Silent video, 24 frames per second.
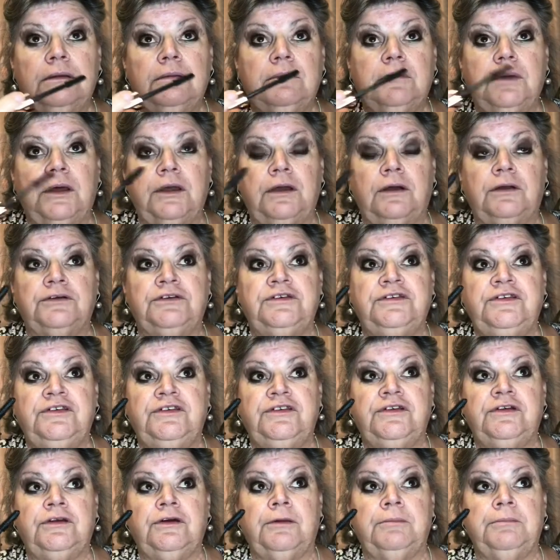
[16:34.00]
my older
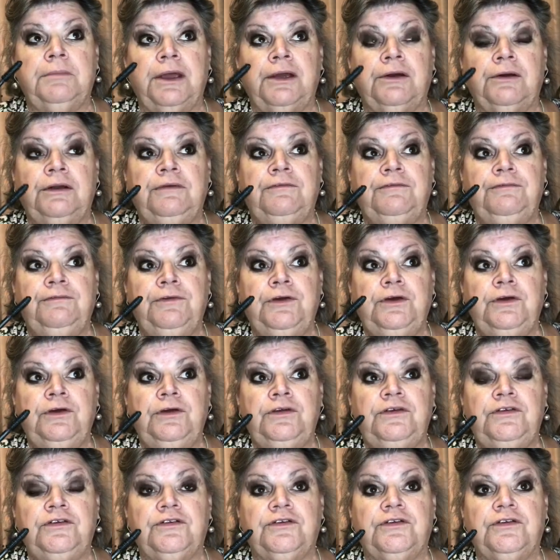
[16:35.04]
sister got married
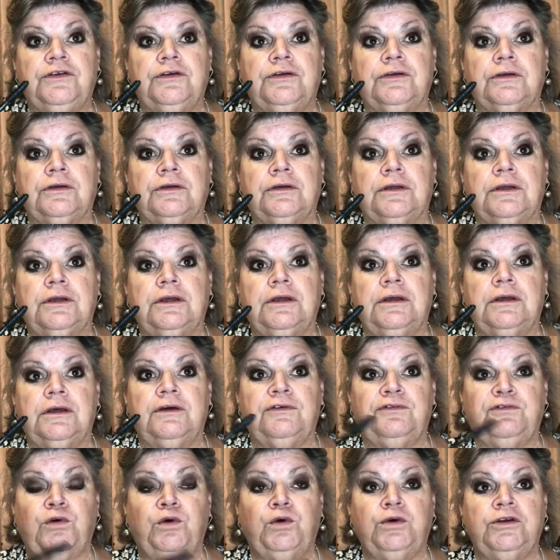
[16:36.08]
first. A
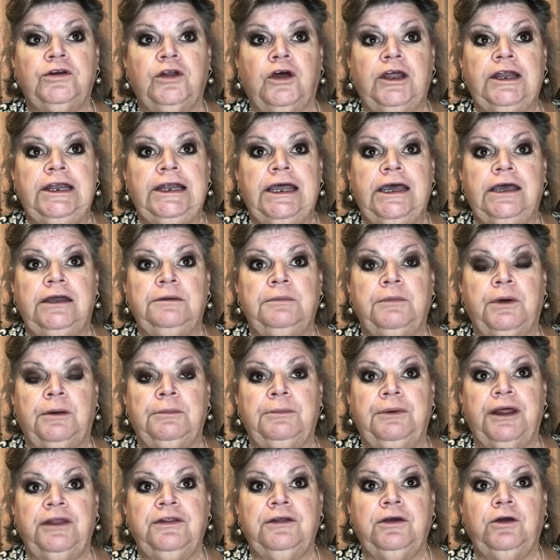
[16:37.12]
fortnight later, my
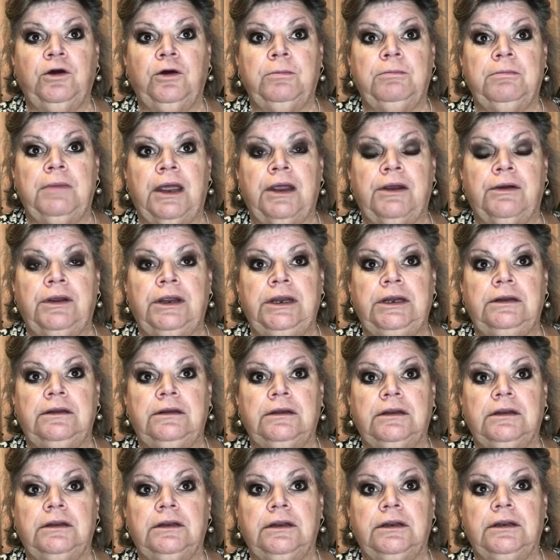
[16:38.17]
brother got married,
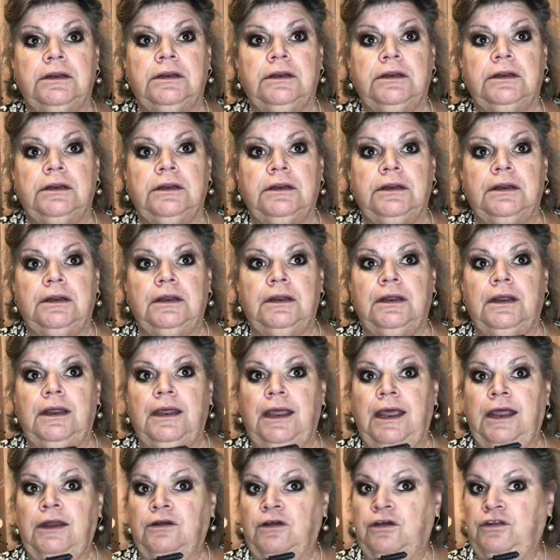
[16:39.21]

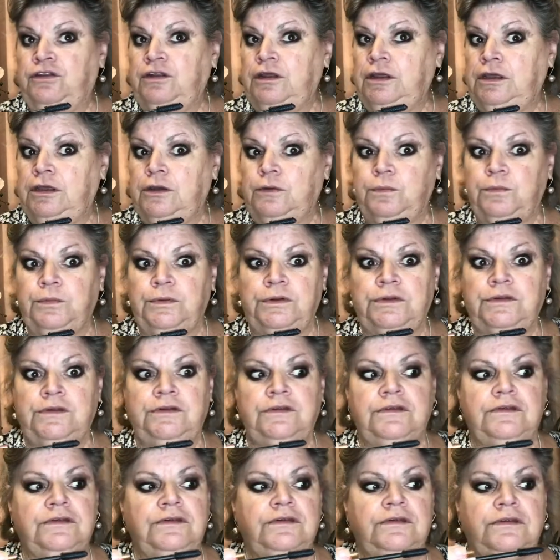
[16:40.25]
and I think it
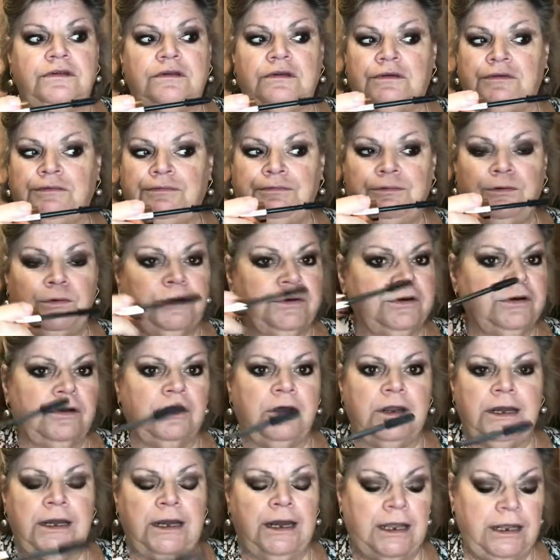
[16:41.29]
was a
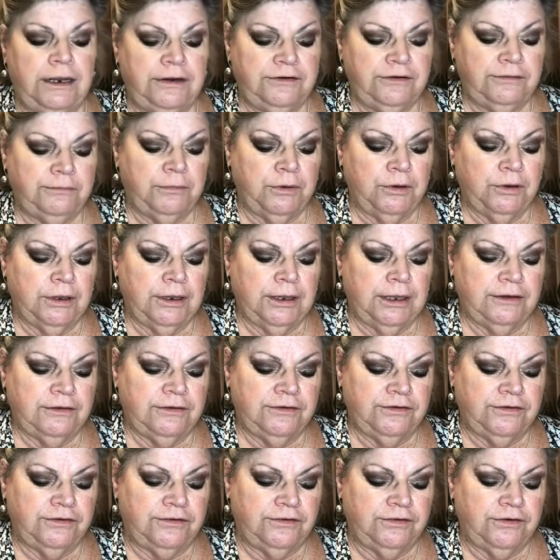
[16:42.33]
fortnight later my other
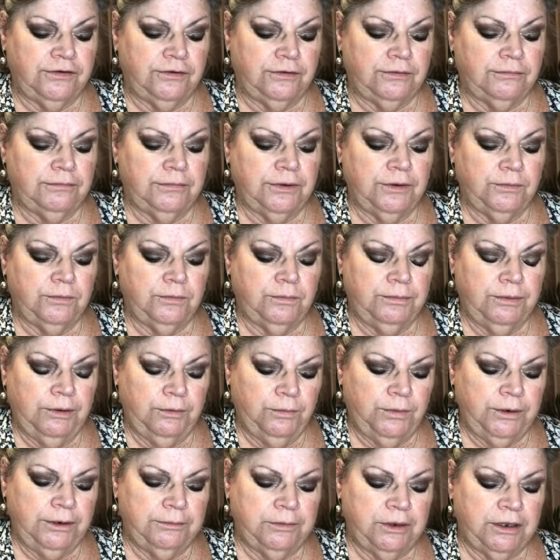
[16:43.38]
sister
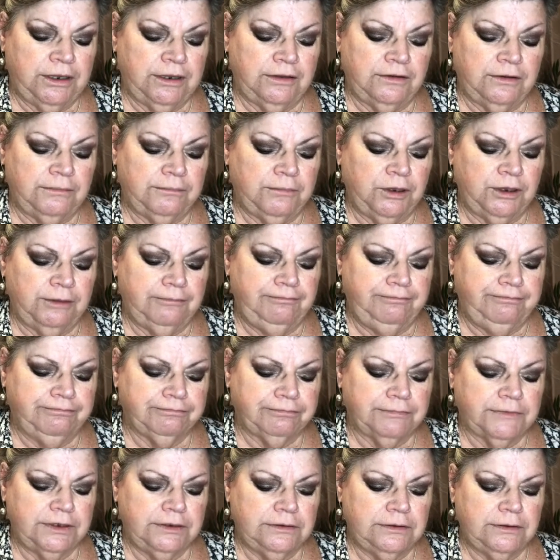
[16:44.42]
my
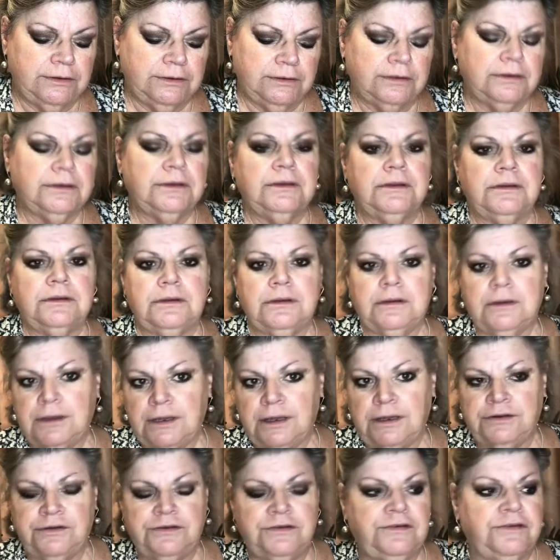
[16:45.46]

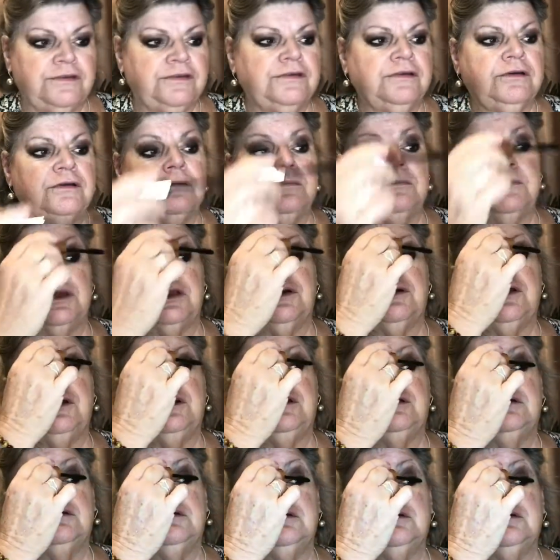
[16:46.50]
other sister got married.